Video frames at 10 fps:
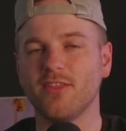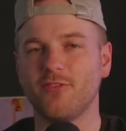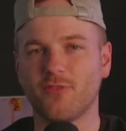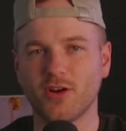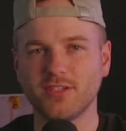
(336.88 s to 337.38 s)
the
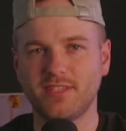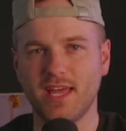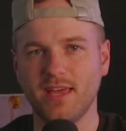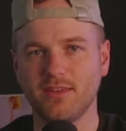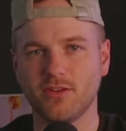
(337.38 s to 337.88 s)
first
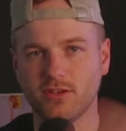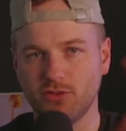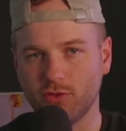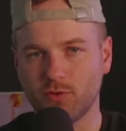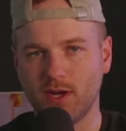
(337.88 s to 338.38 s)
day, you're going to
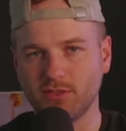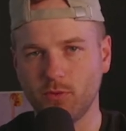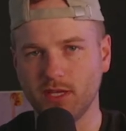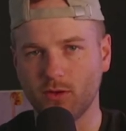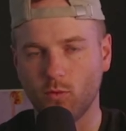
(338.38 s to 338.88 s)
do it twice a
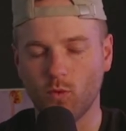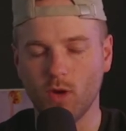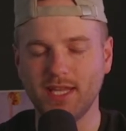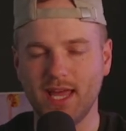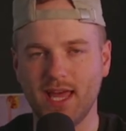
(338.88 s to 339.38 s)
week.
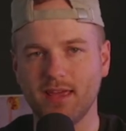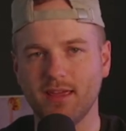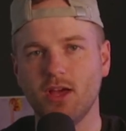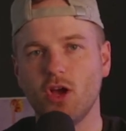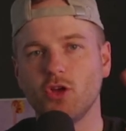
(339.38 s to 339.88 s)
One day,
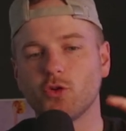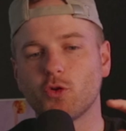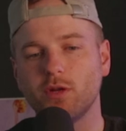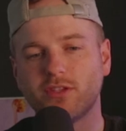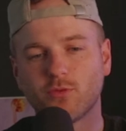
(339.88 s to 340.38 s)
you're
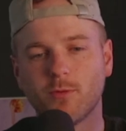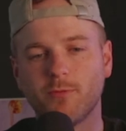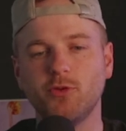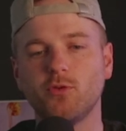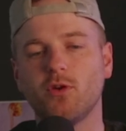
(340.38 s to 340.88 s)
going to
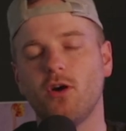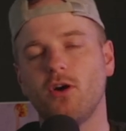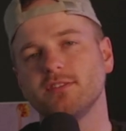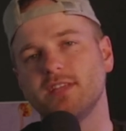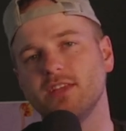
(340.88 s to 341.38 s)
review
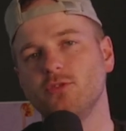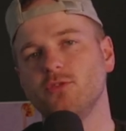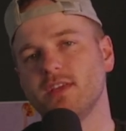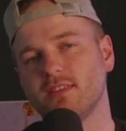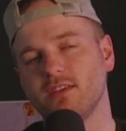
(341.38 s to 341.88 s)
calls that you
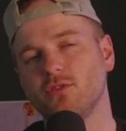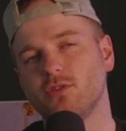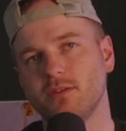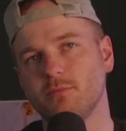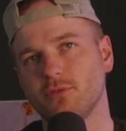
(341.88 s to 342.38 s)
think that you
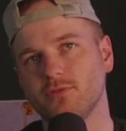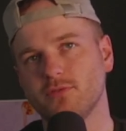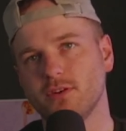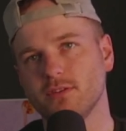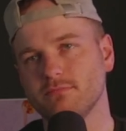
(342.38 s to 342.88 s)
could improve
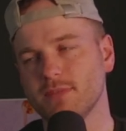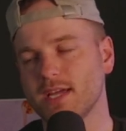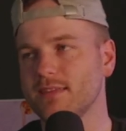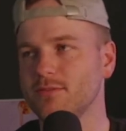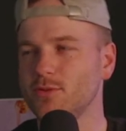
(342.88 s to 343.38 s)
on. Like,
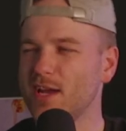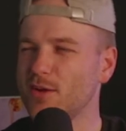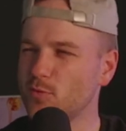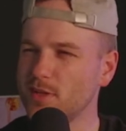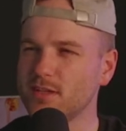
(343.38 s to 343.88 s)
you had a
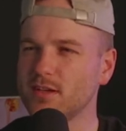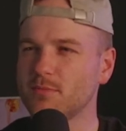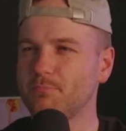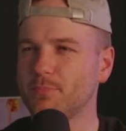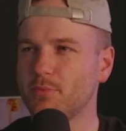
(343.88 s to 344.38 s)
really
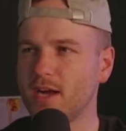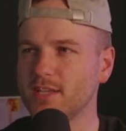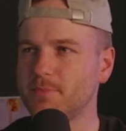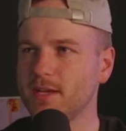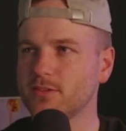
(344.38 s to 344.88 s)
good
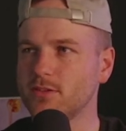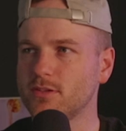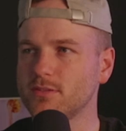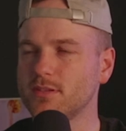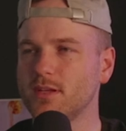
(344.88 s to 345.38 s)
prospect
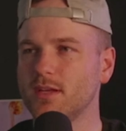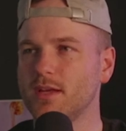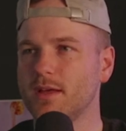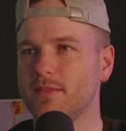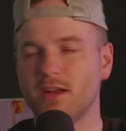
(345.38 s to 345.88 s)
on,
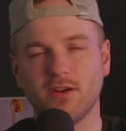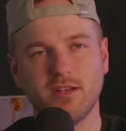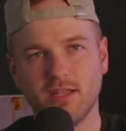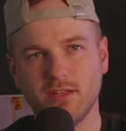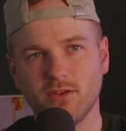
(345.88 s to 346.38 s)
they're a
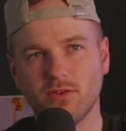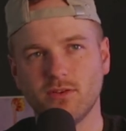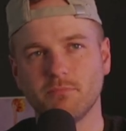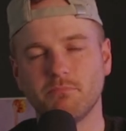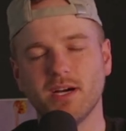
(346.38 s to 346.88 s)

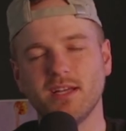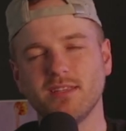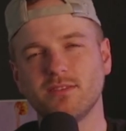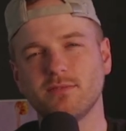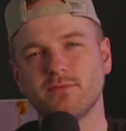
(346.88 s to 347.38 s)
deal,
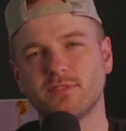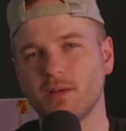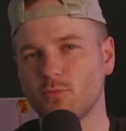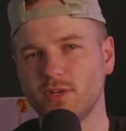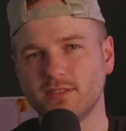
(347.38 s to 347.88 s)
but
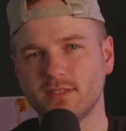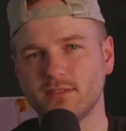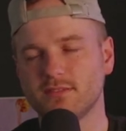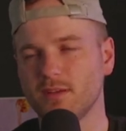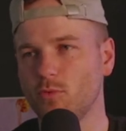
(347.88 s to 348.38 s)
some
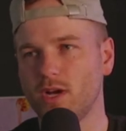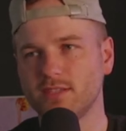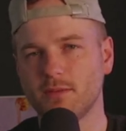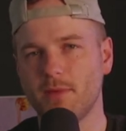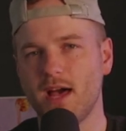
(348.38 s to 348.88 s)
reason, some way,
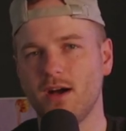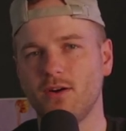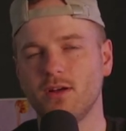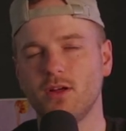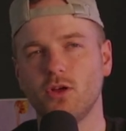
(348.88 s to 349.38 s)

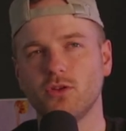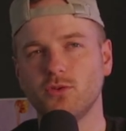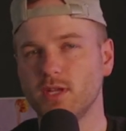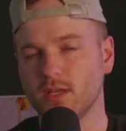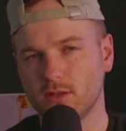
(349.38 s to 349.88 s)
somehow,
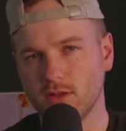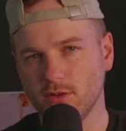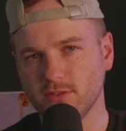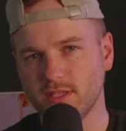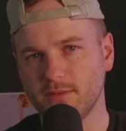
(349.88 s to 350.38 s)
you didn't
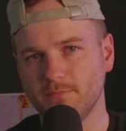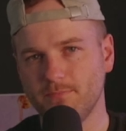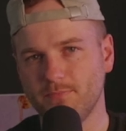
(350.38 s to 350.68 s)
close them.